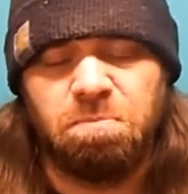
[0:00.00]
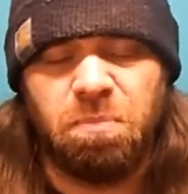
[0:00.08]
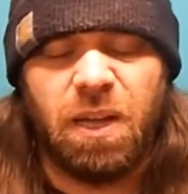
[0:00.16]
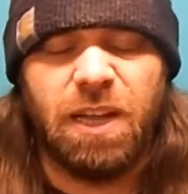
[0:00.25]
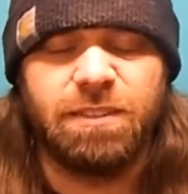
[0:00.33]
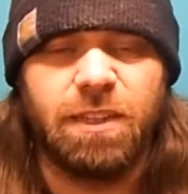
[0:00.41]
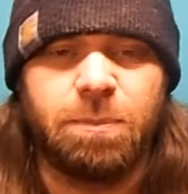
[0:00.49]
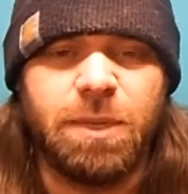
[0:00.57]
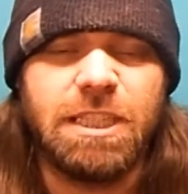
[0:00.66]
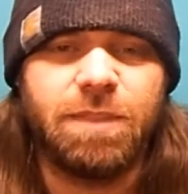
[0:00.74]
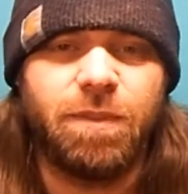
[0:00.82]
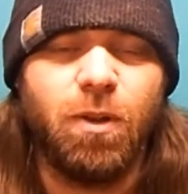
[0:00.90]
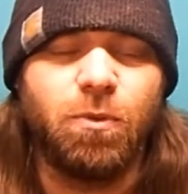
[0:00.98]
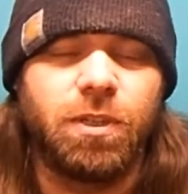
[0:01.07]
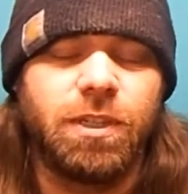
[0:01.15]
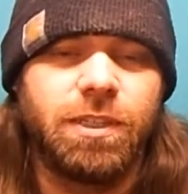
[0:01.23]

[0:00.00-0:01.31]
I said a piece of oak.